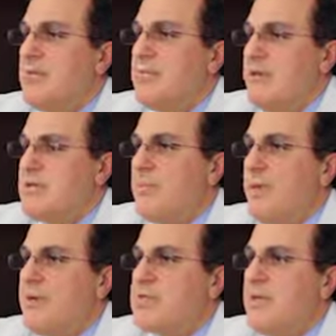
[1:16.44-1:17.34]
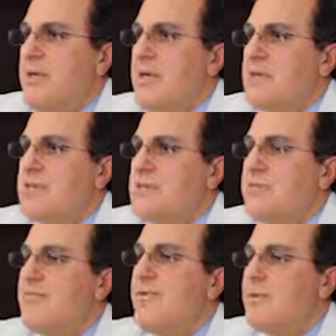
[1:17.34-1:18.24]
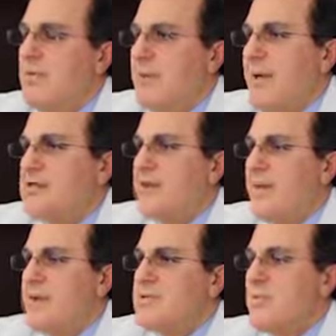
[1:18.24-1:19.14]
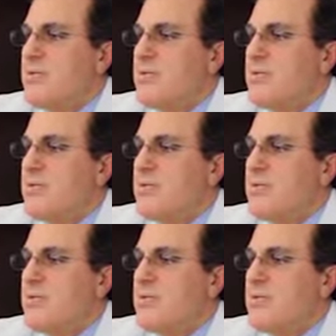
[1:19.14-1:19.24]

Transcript: mastopexy is the vertical mastopexy,